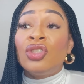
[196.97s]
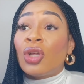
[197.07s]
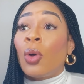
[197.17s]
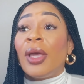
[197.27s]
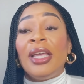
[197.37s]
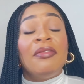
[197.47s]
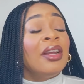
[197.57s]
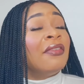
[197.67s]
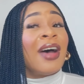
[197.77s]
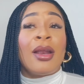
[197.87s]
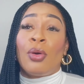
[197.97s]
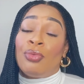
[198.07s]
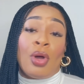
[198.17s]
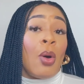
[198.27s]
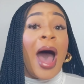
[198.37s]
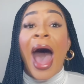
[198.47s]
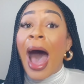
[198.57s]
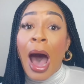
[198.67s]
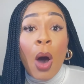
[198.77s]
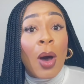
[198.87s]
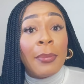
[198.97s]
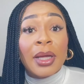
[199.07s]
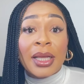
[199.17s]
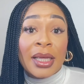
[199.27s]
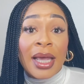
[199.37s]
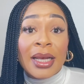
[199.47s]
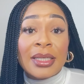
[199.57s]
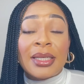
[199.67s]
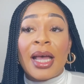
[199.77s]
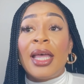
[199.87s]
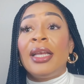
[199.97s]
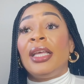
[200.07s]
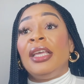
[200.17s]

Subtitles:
So even if I don't know how I'm gonna get it done,